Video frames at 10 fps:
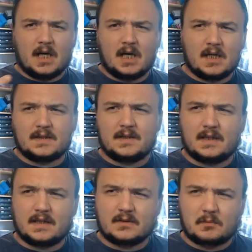
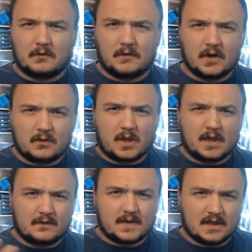Citadel's preferred way
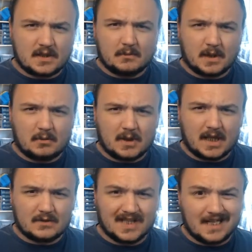of teaching people how
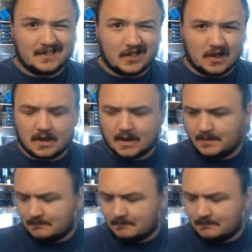to edge highlight.